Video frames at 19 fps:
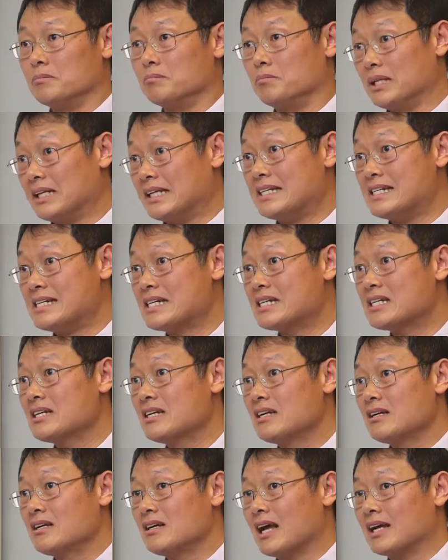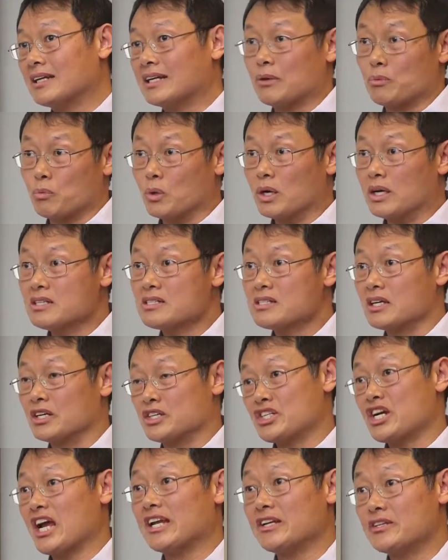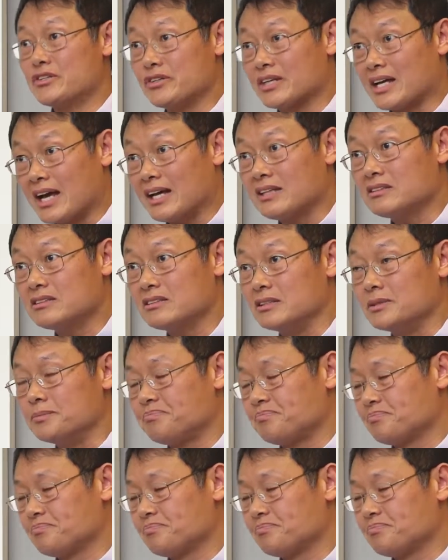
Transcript: bleeding, and at worst, a change to cancer.